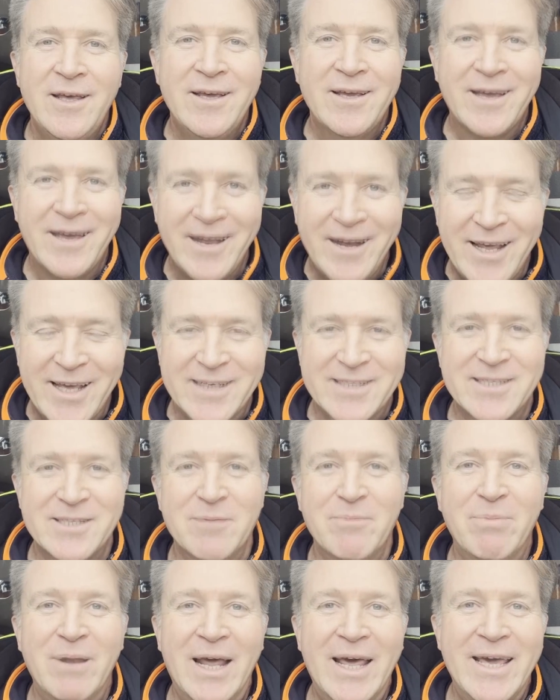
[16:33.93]
connects the
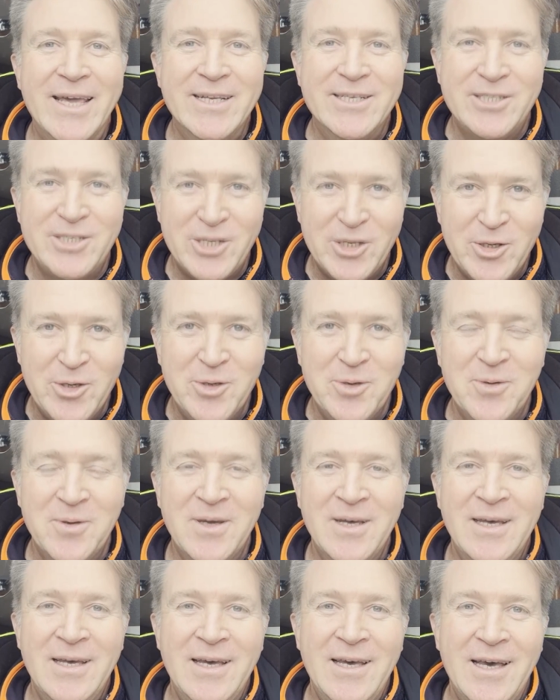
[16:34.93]
blade to
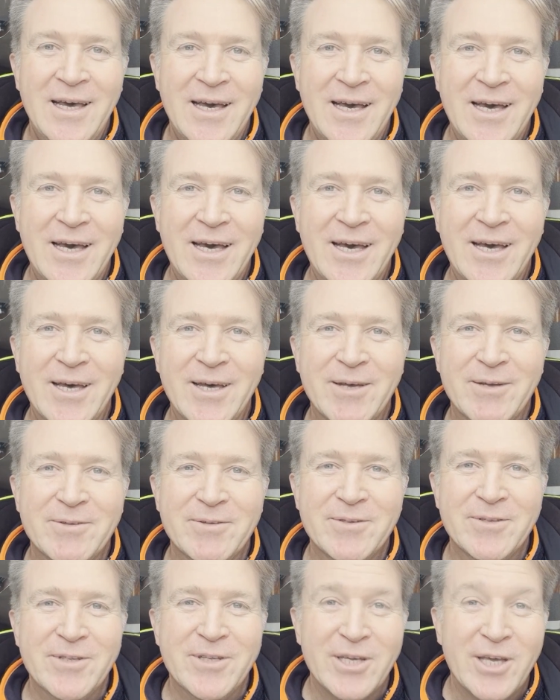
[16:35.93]

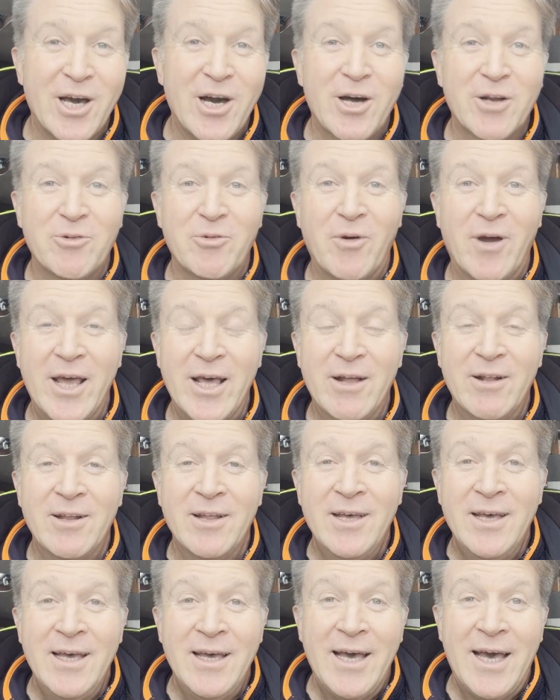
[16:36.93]
the guardrail
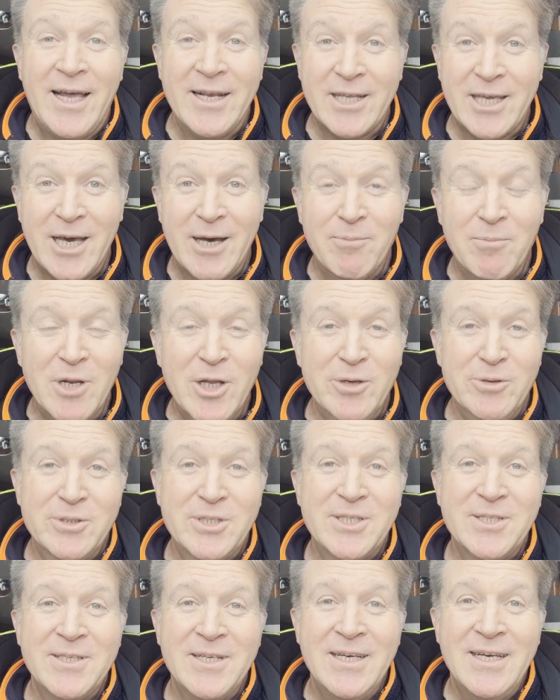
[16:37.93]
had come
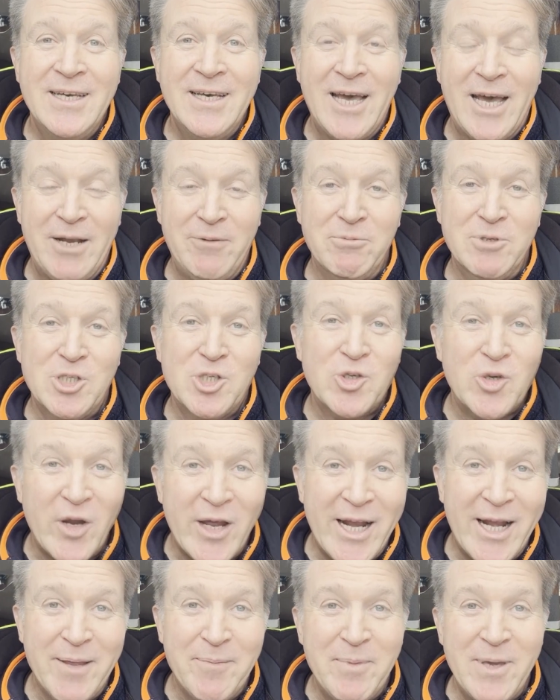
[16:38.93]
loose and was
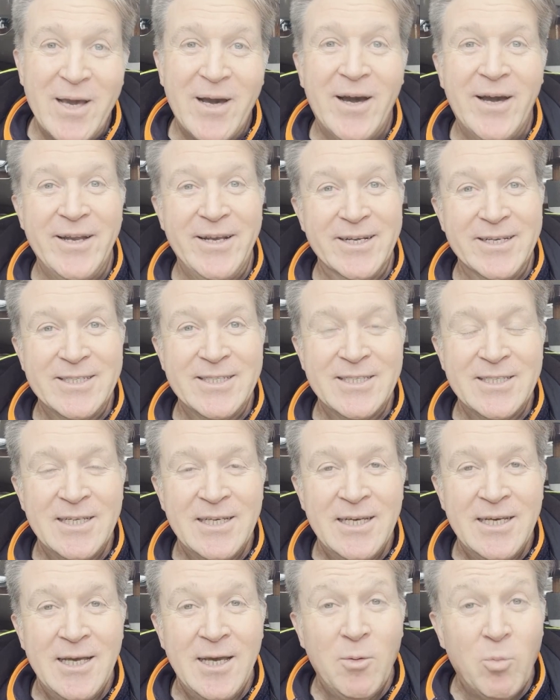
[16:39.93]
trailing behind us.
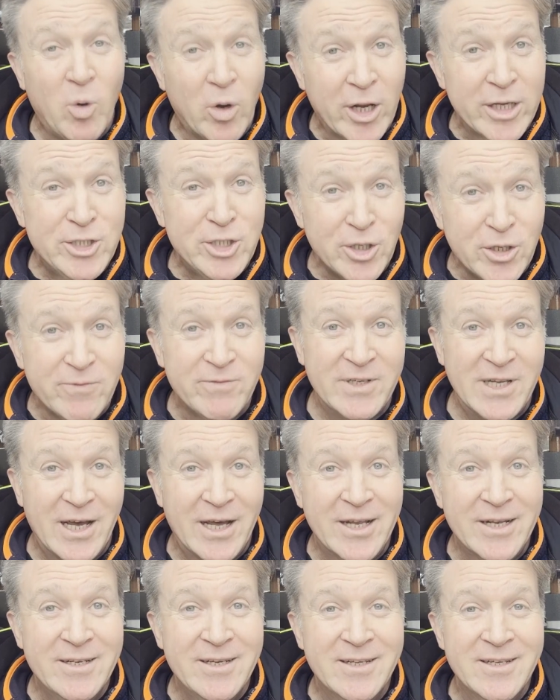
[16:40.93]
What I should have
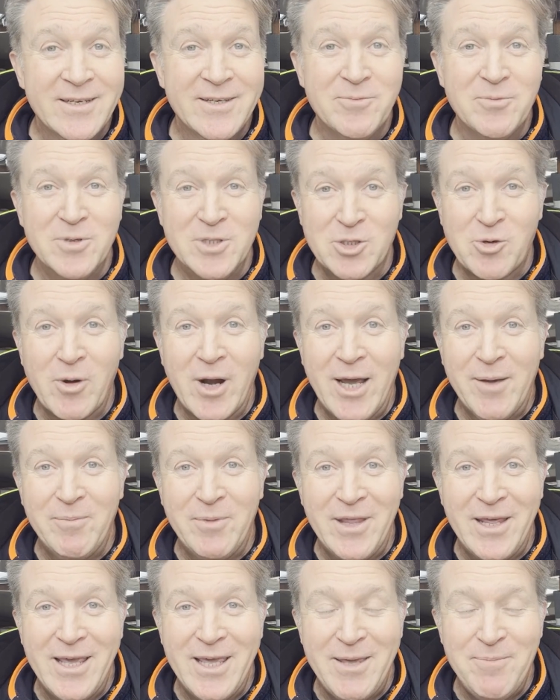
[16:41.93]
done was grab
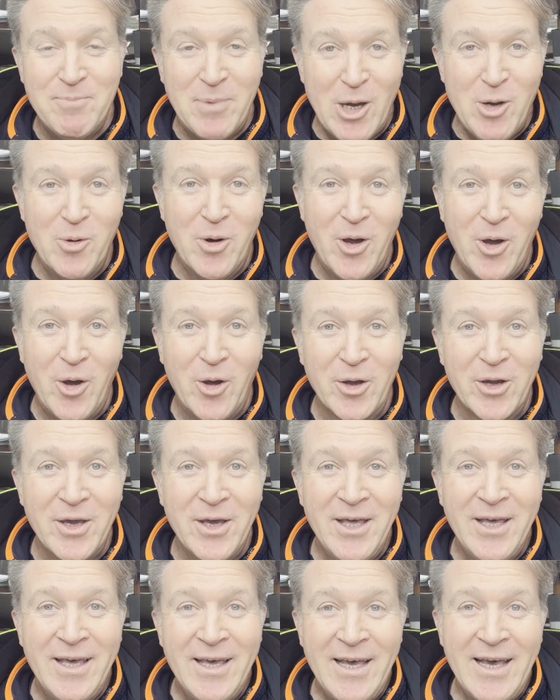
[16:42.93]
the boat hook,
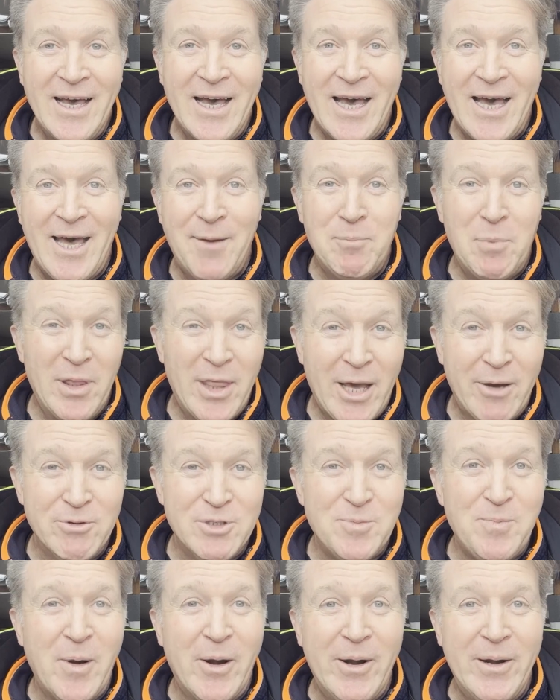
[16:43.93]
but that was
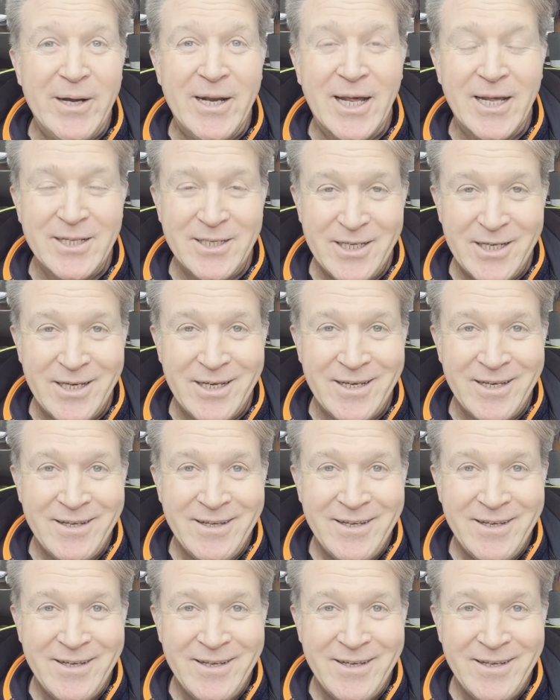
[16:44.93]
buried under